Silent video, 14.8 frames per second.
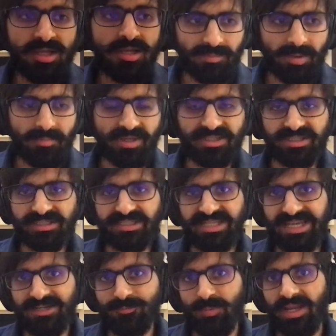I remember the
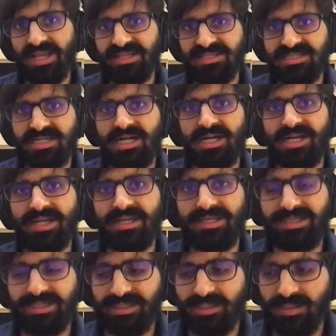date when I
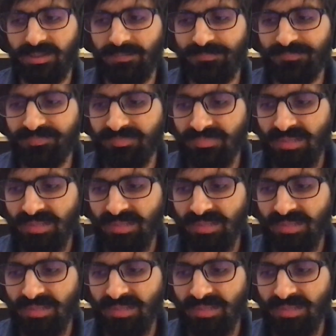started the